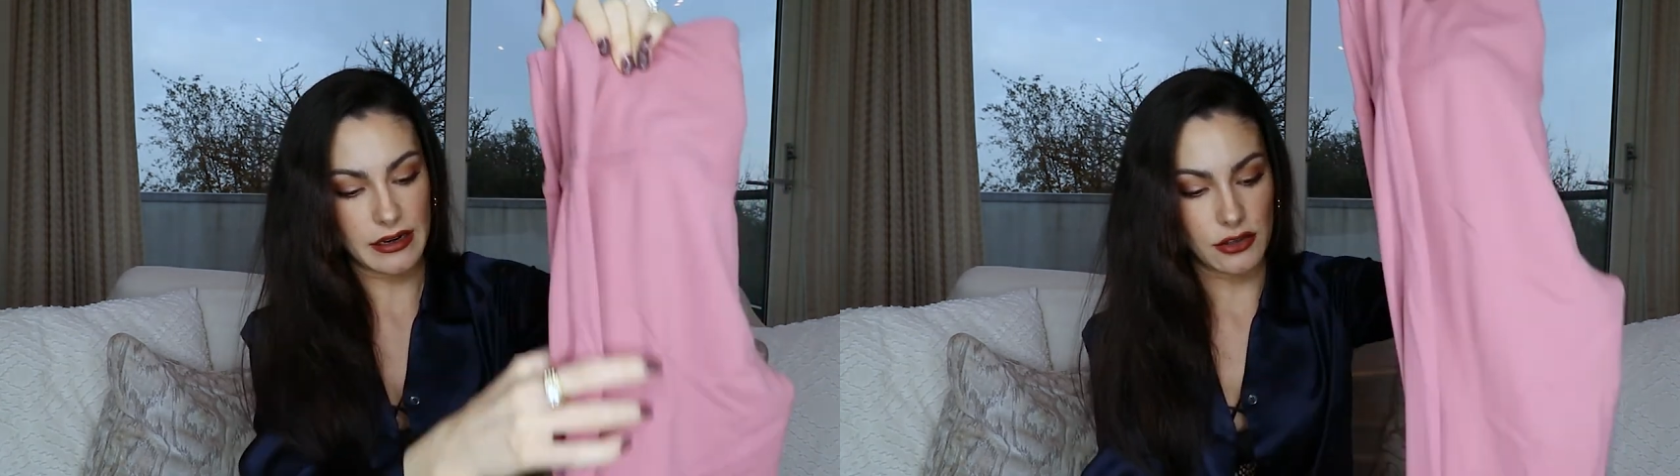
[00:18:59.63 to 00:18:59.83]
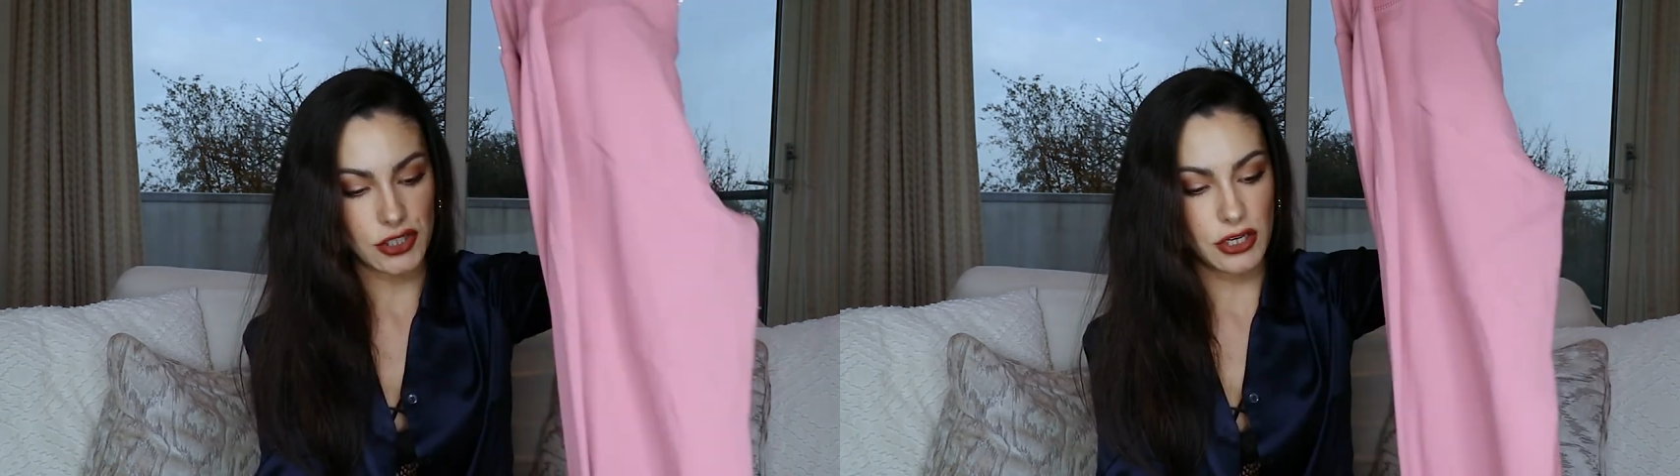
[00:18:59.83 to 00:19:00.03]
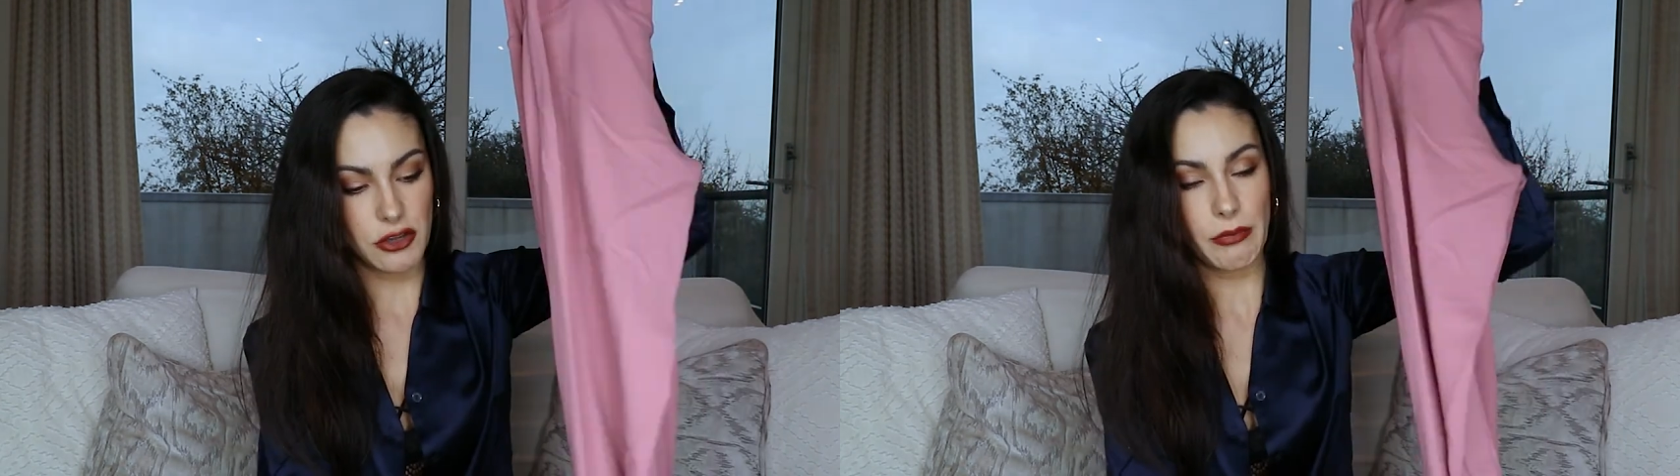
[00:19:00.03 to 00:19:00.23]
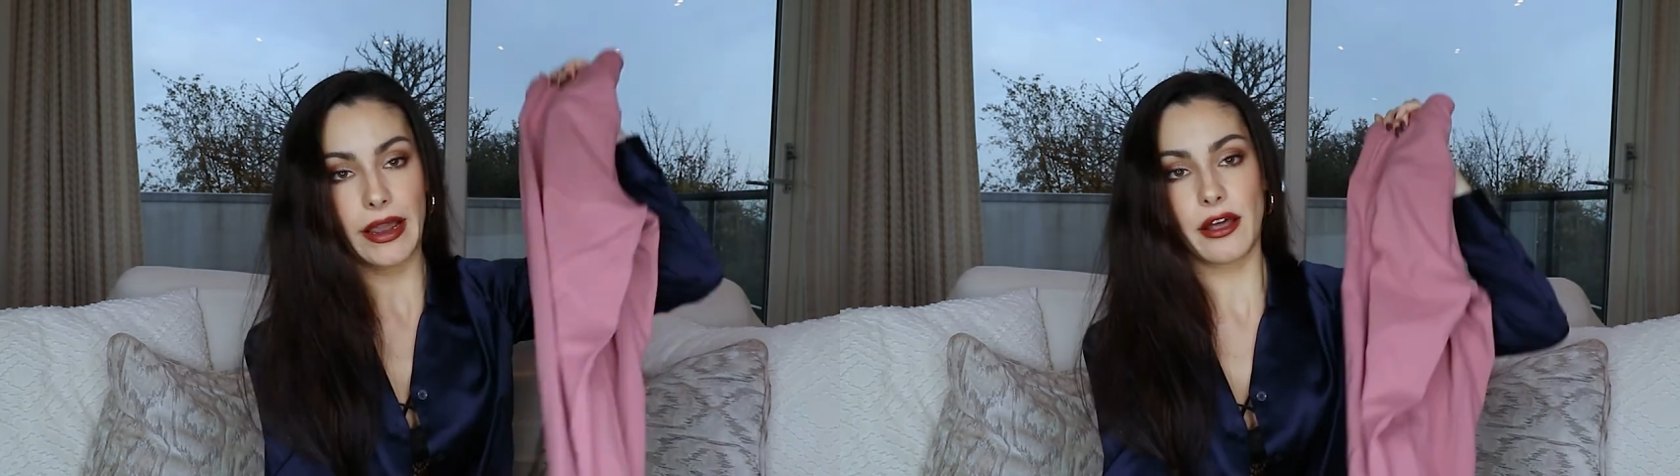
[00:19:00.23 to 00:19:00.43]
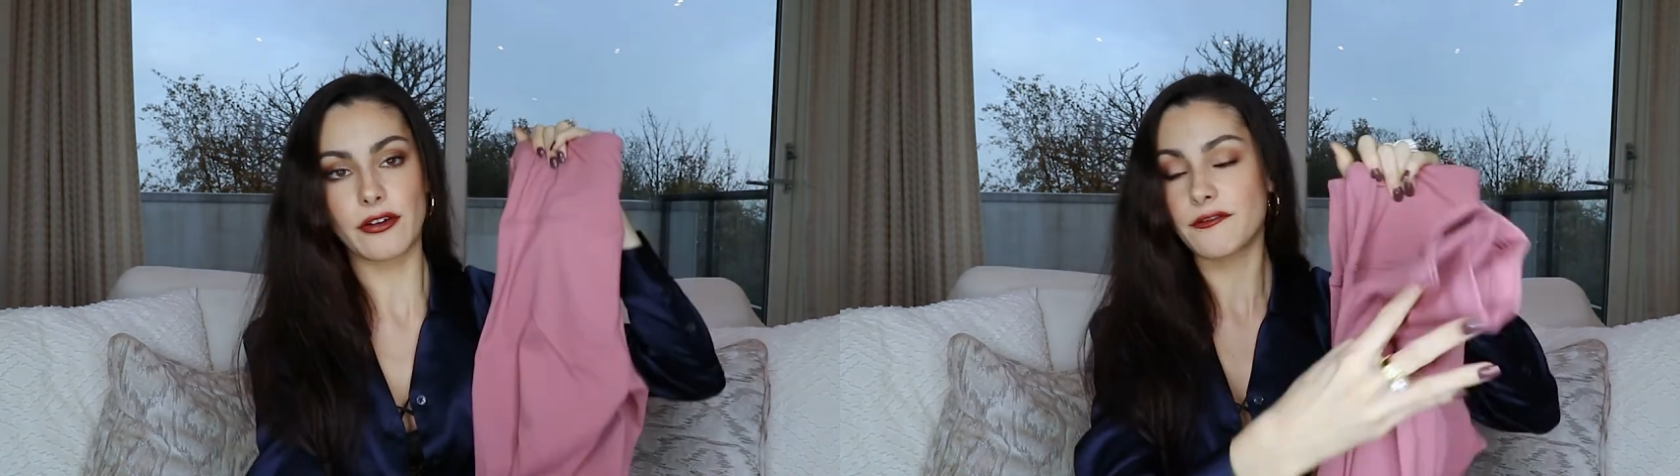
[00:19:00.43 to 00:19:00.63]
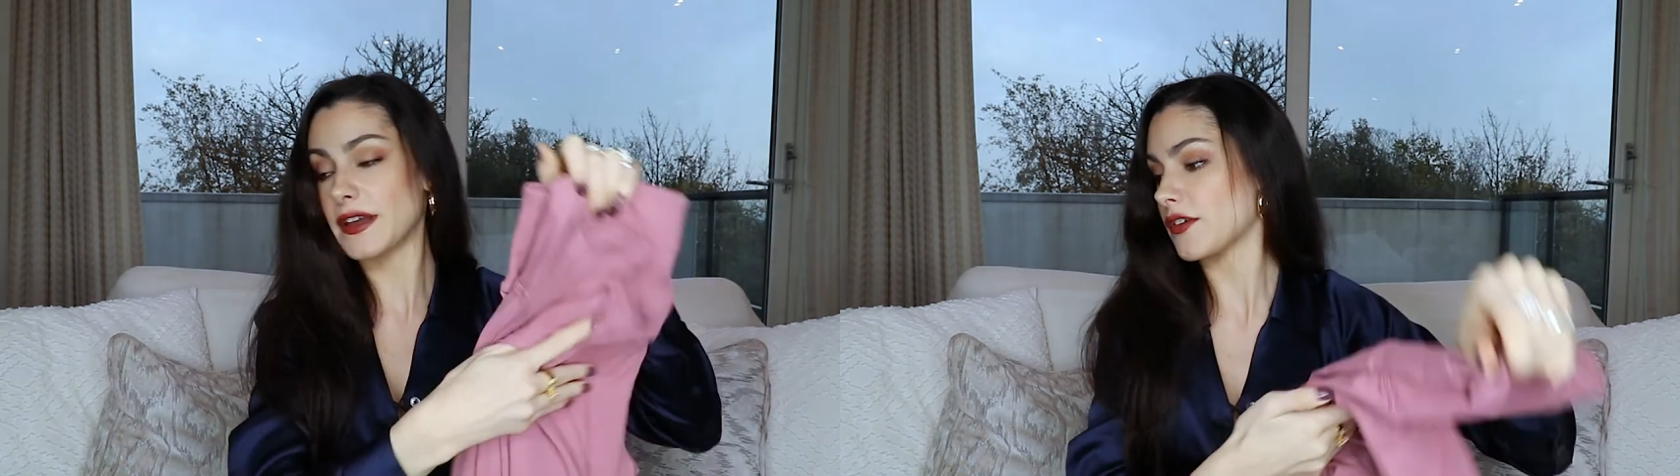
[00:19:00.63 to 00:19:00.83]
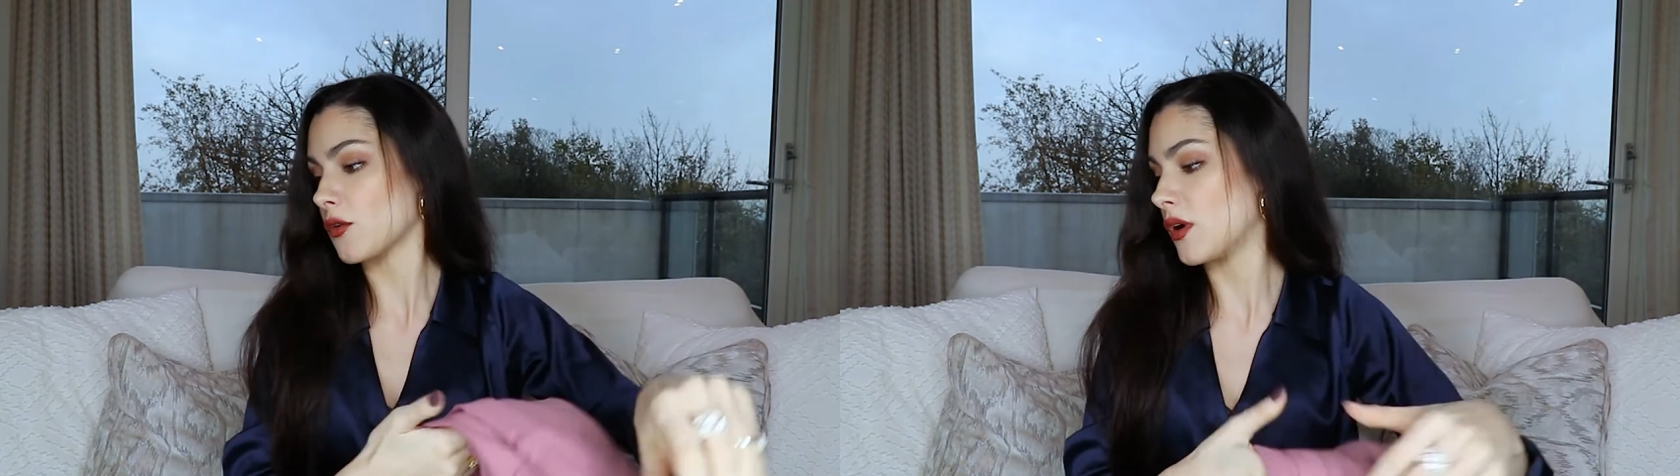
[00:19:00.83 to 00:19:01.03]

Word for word: and I'll show you my other favorite